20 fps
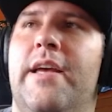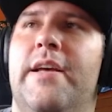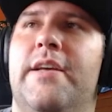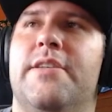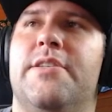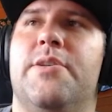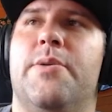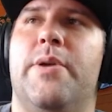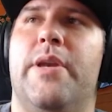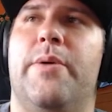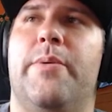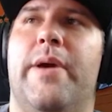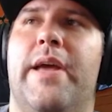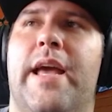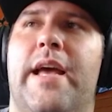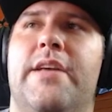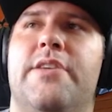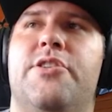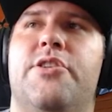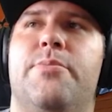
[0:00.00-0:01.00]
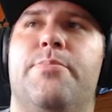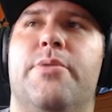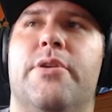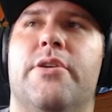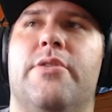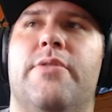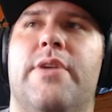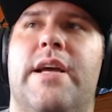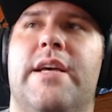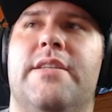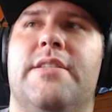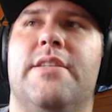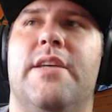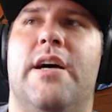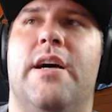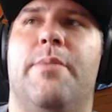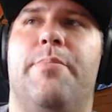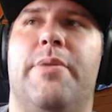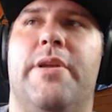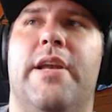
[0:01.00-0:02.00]
So anyway, as you progress
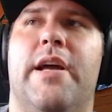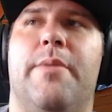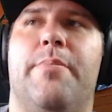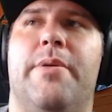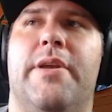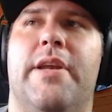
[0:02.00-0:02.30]
up and up and